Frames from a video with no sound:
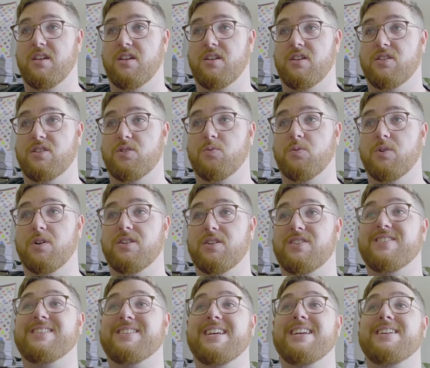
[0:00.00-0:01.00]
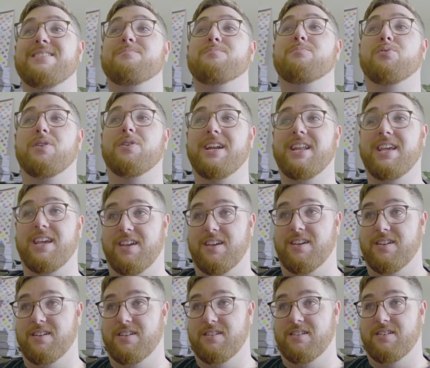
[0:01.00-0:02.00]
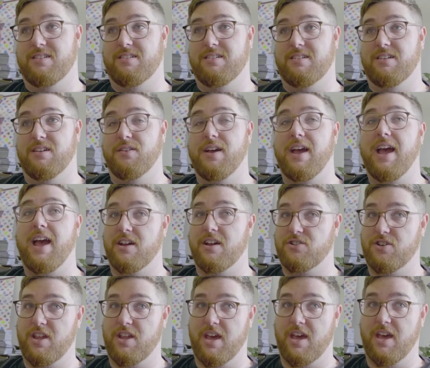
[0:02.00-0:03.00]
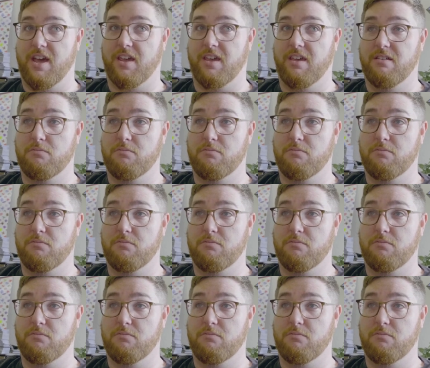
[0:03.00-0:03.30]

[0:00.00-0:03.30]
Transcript: So we're sitting pretty. Hashtag.